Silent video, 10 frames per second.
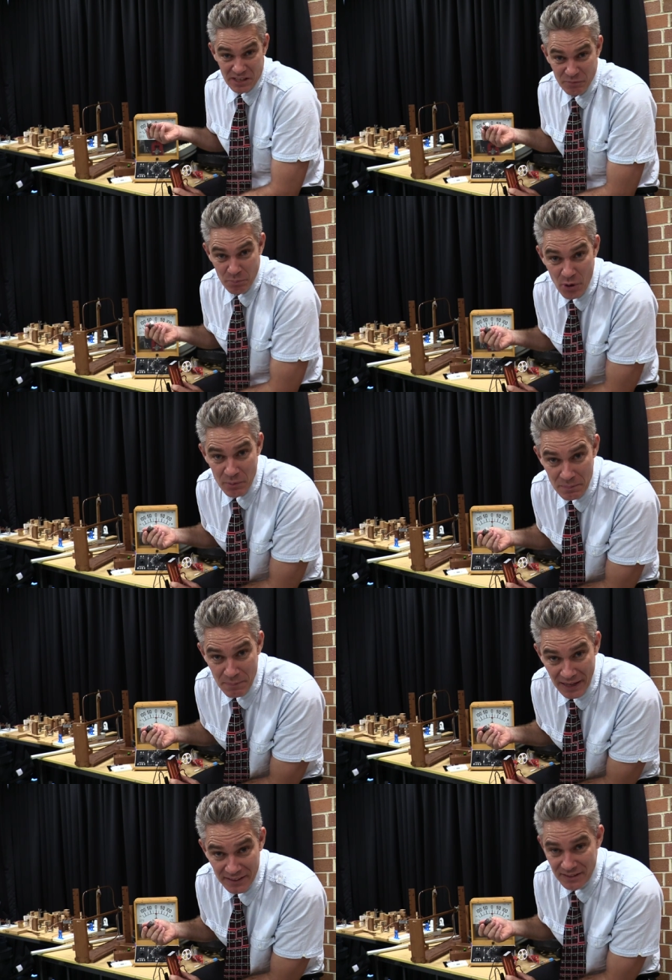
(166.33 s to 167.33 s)
even permanent
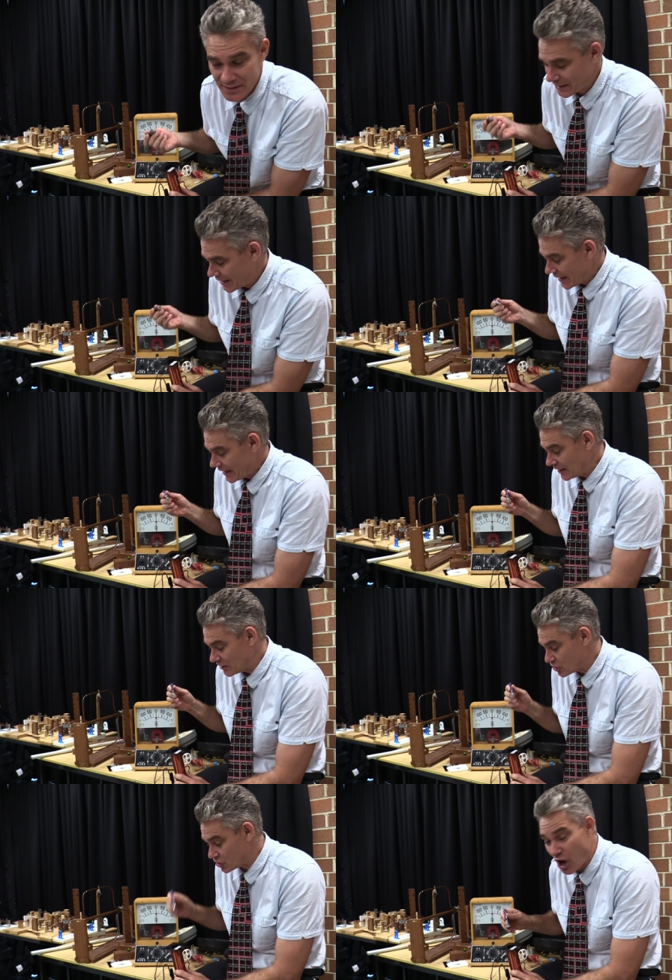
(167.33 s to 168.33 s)
magnets
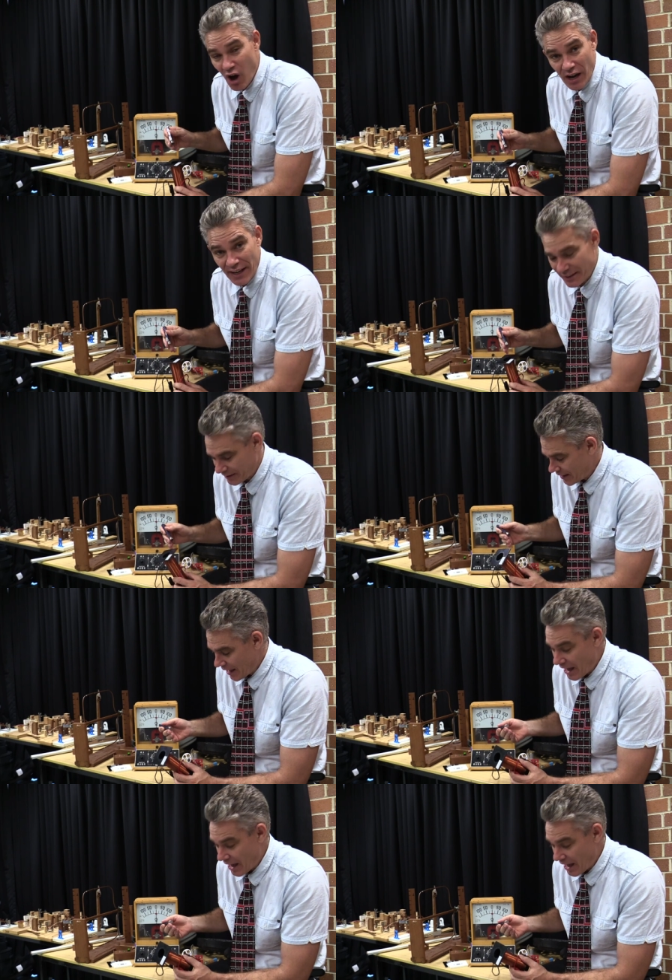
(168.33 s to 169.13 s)
inside